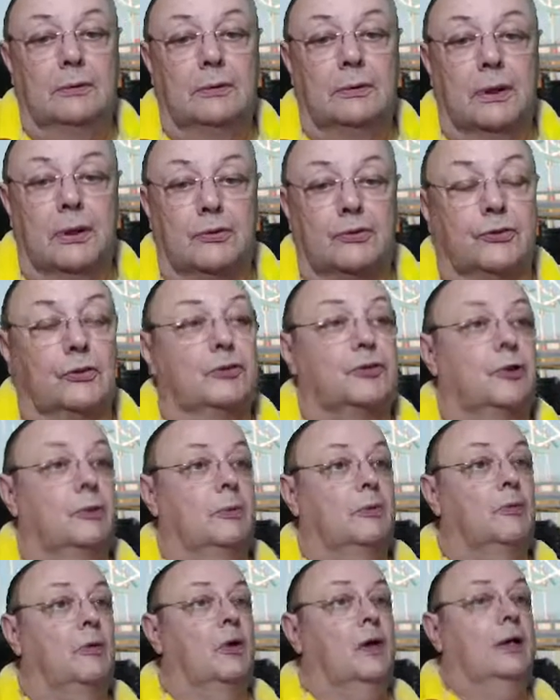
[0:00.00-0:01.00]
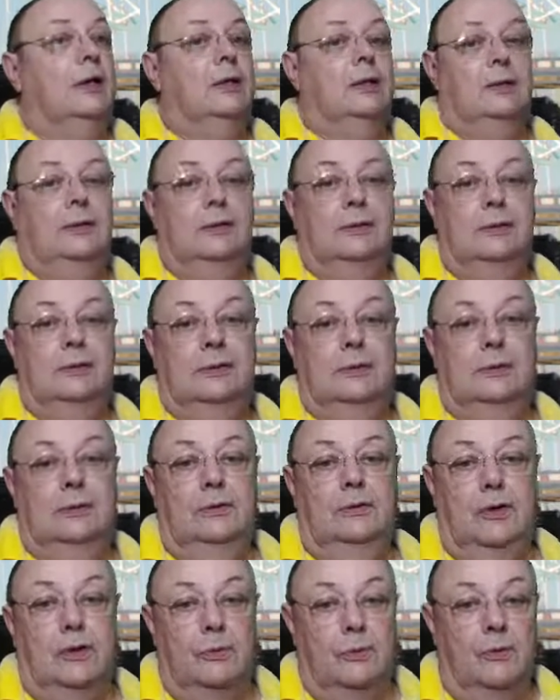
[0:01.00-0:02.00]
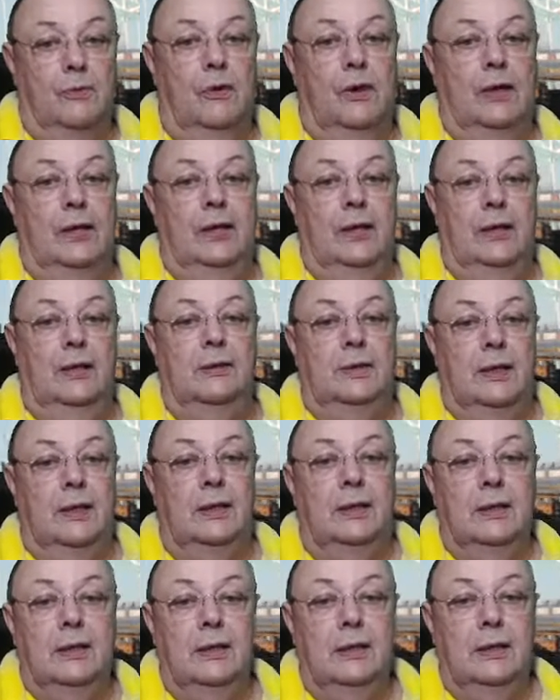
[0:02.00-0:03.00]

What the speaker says: No, it's not. It's going to be right. It's going to be right. Yeah, okay.